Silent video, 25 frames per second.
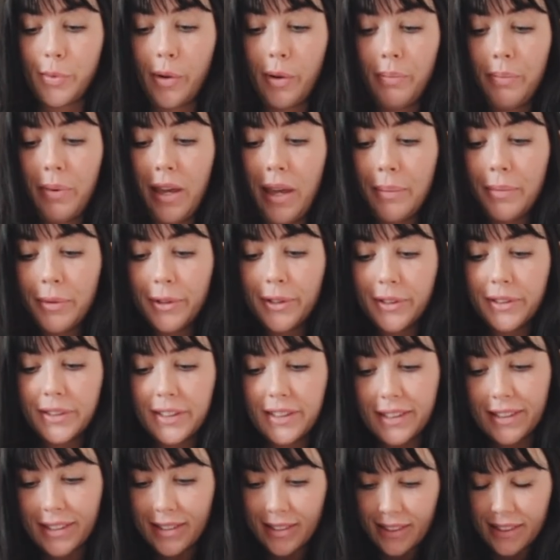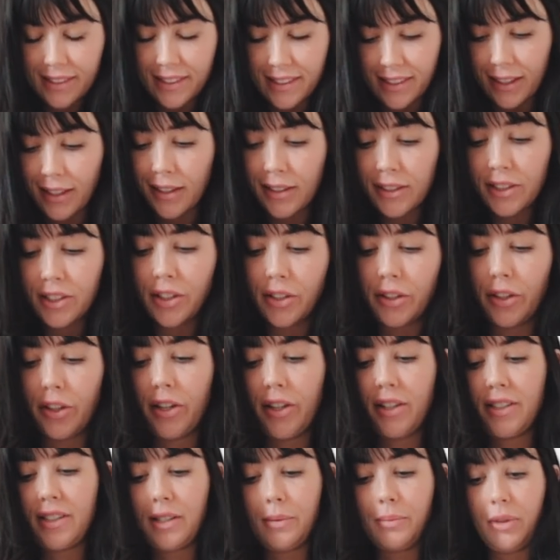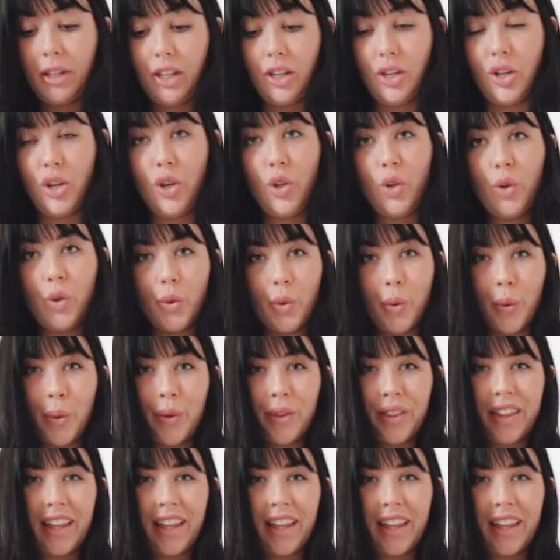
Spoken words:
When people start to learn something new,